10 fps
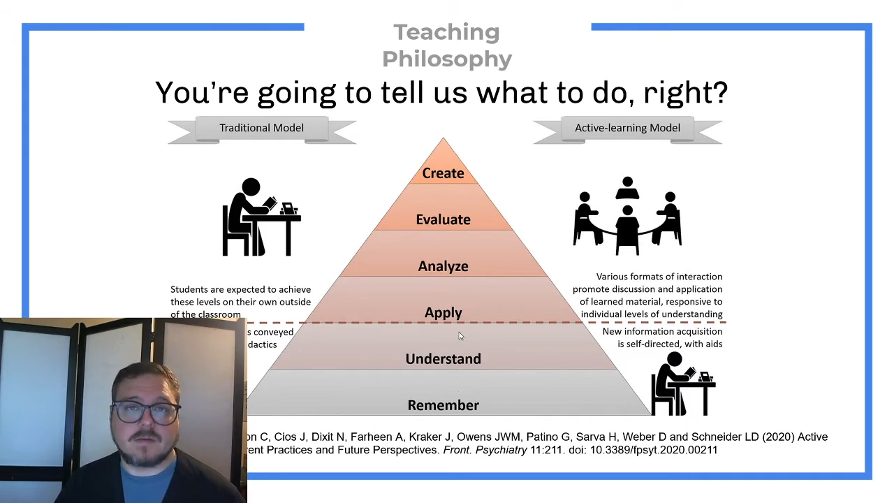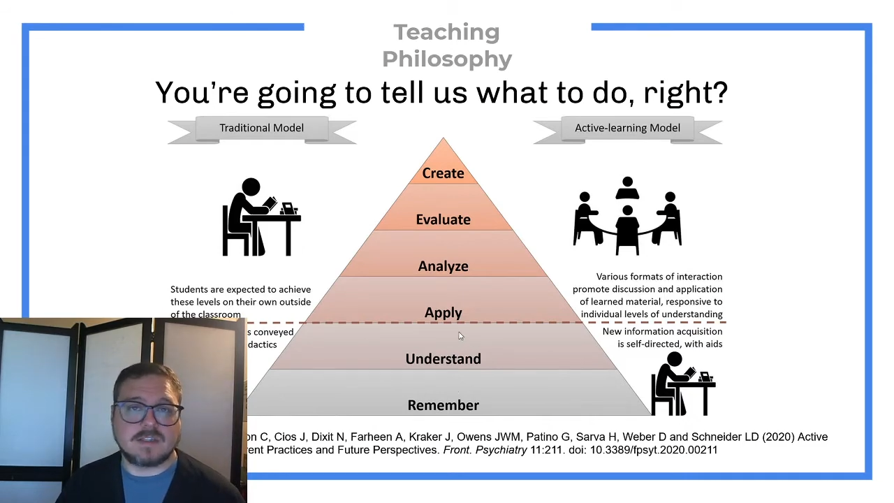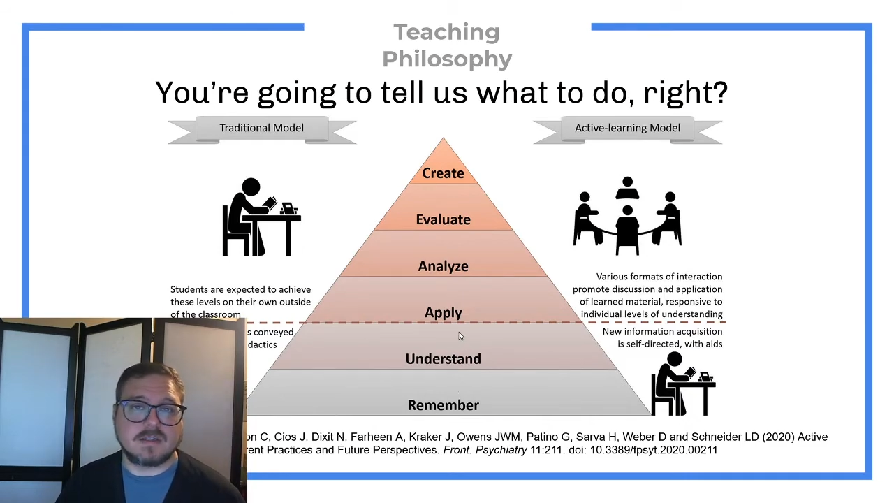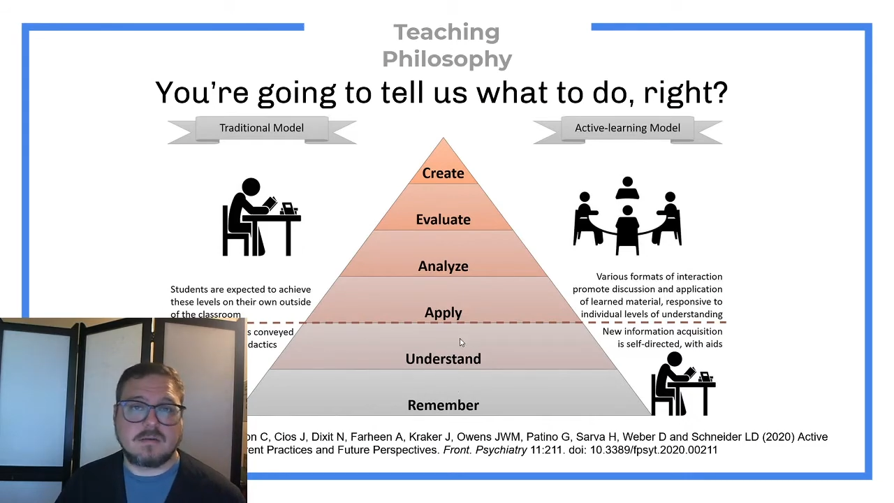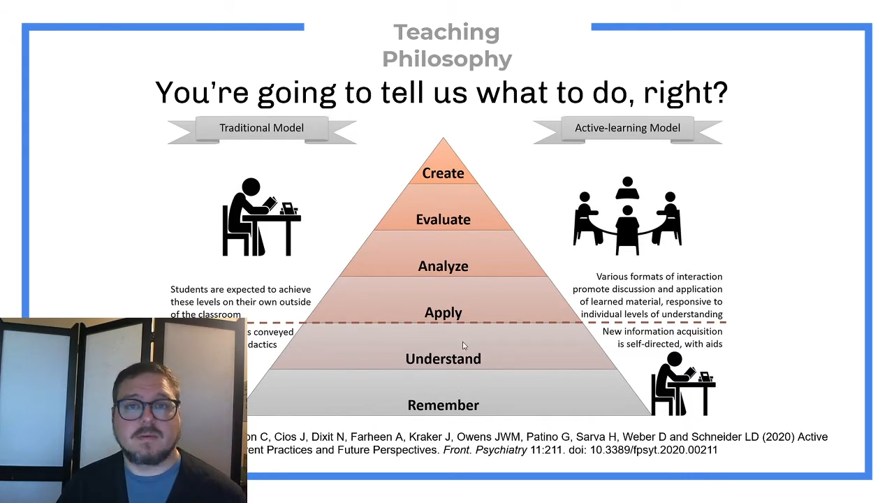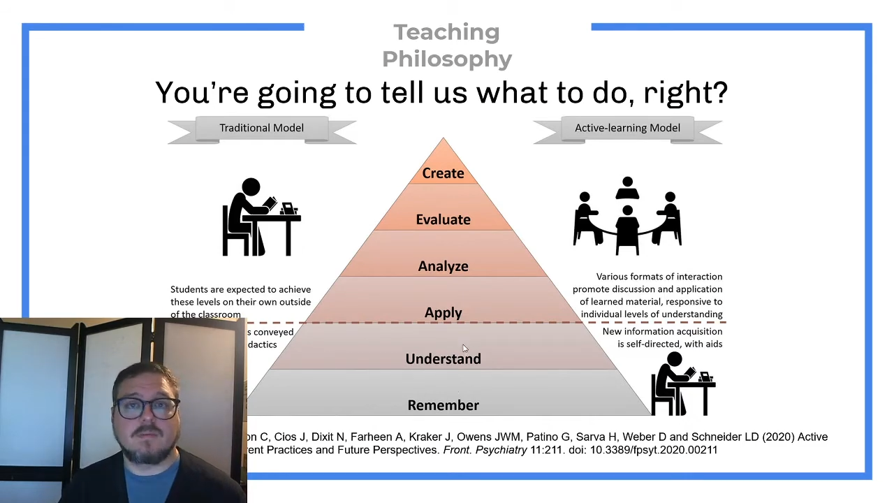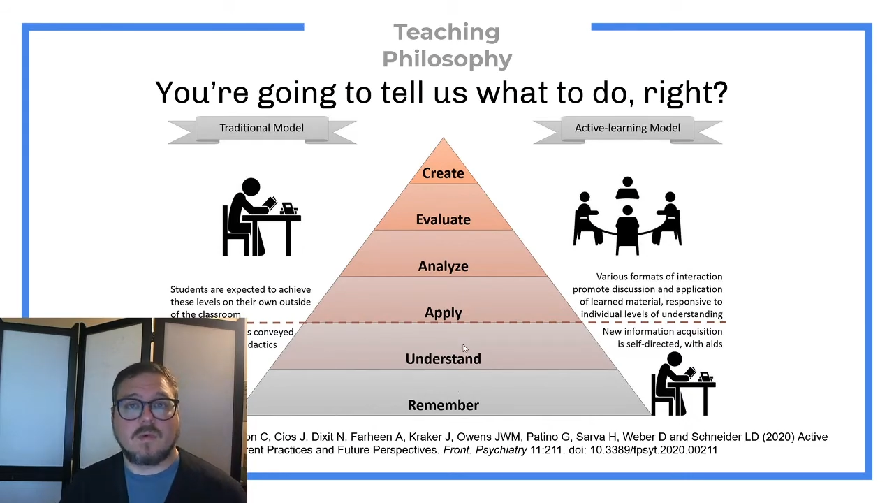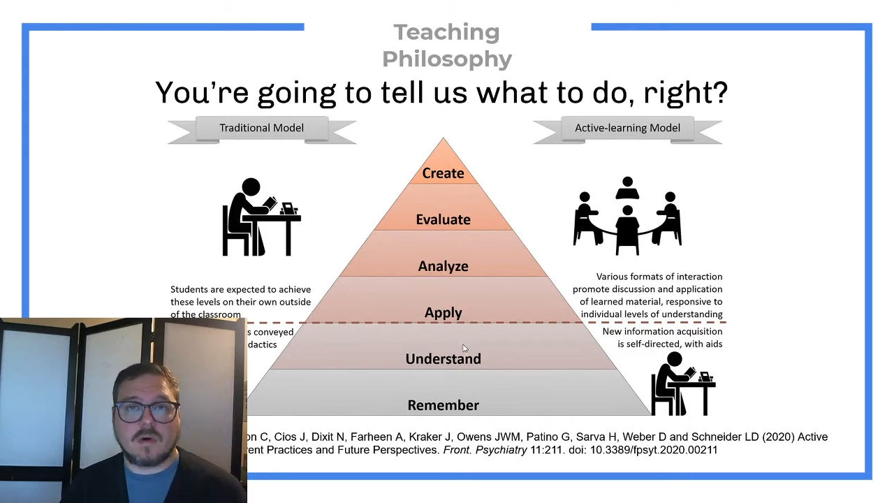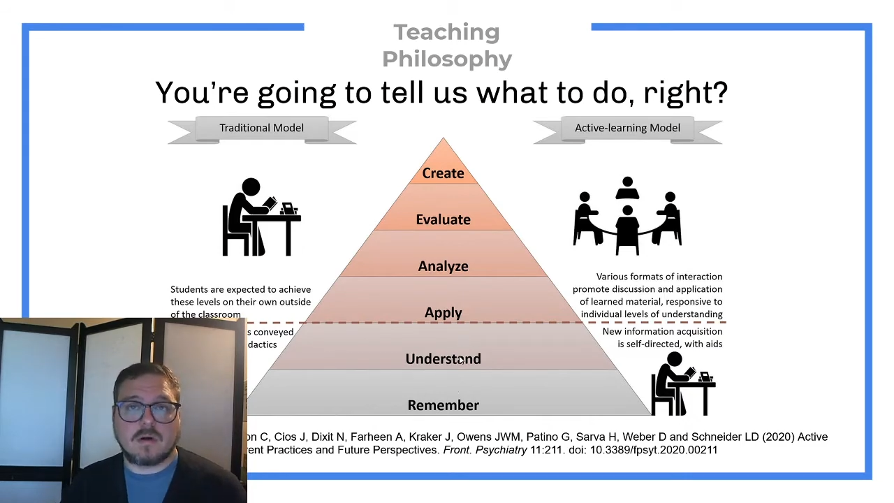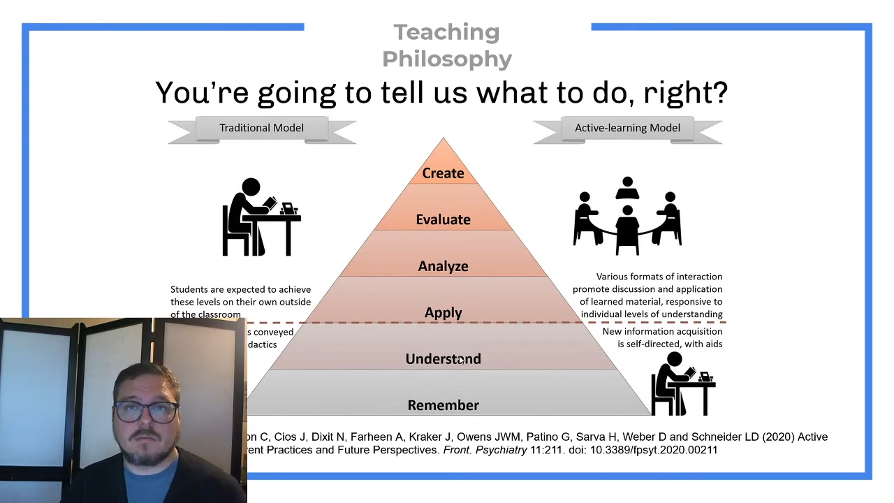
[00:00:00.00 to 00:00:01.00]
which is a little bit
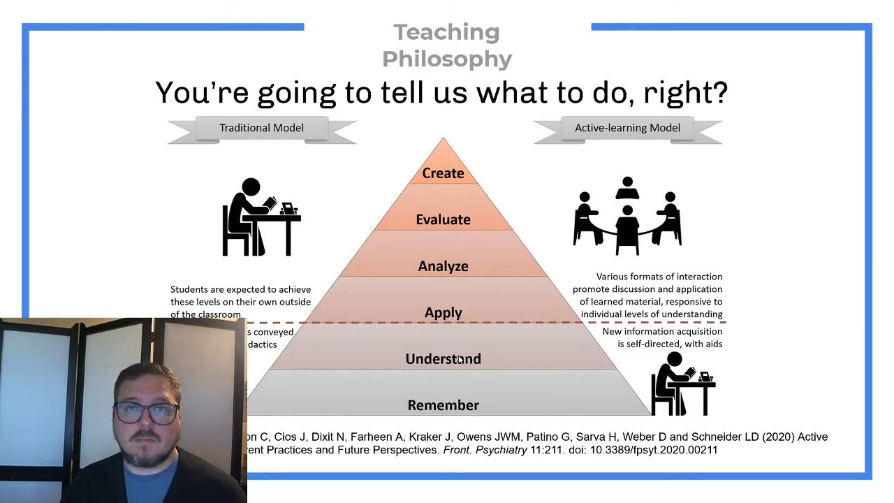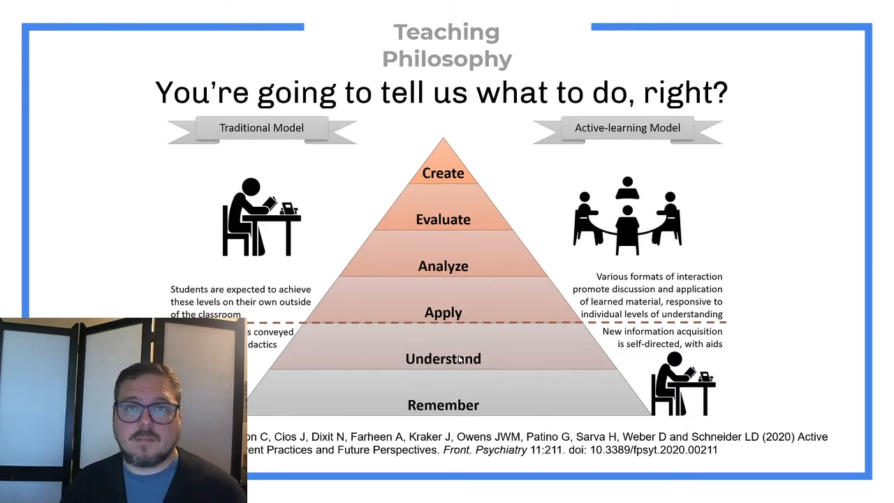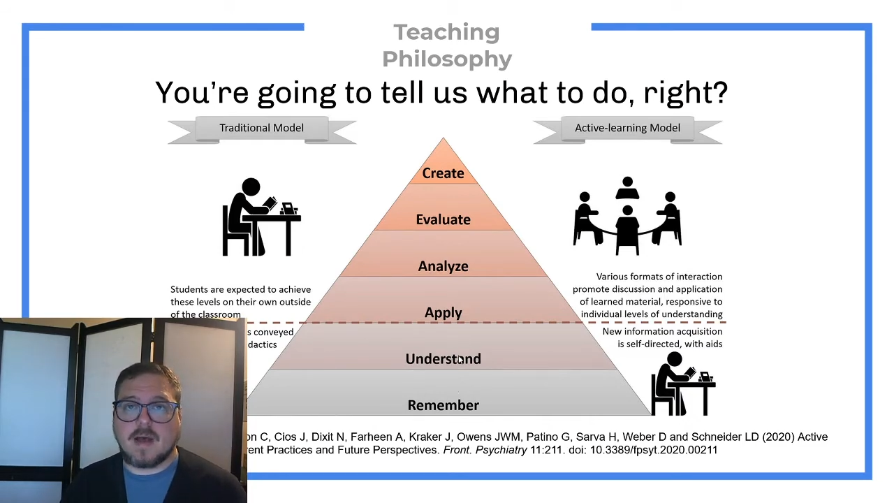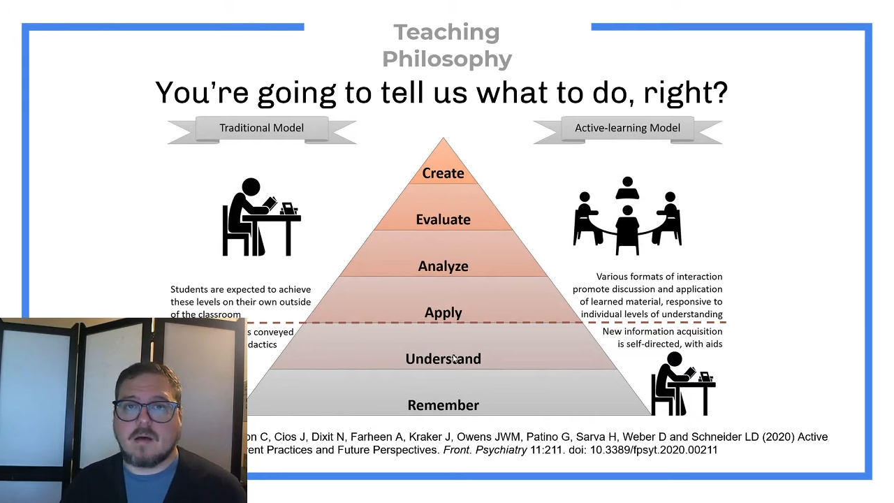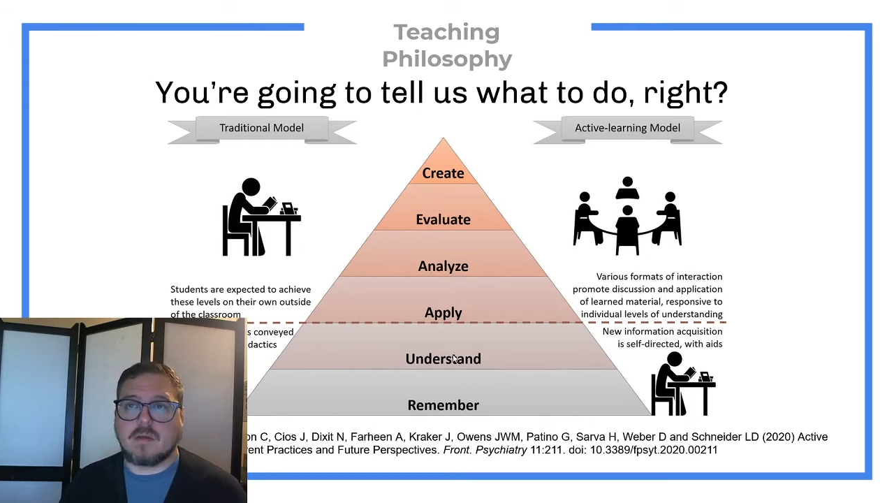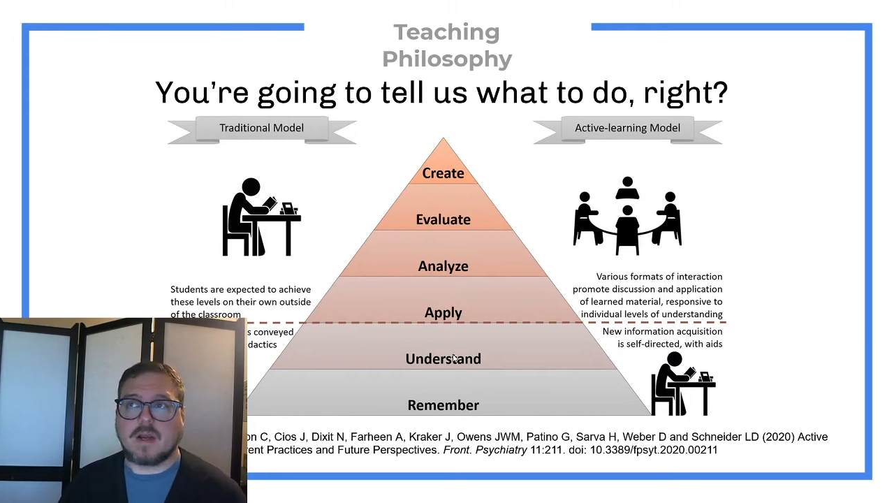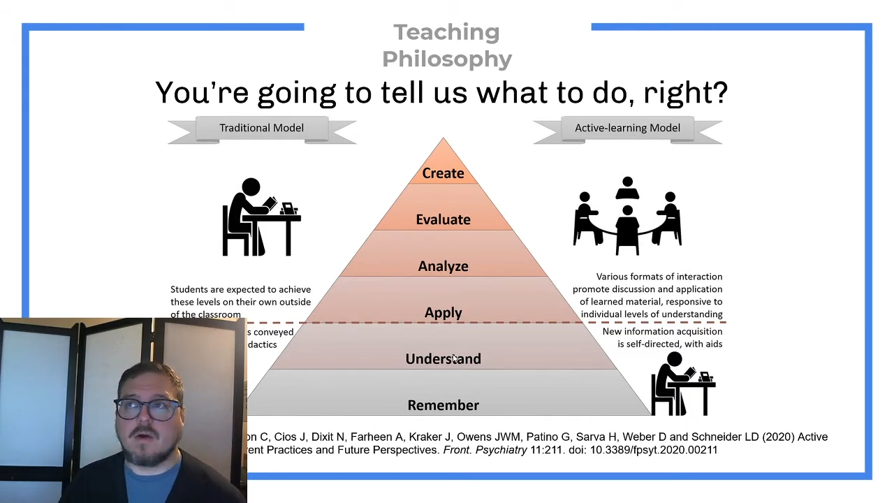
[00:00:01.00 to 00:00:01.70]
more about,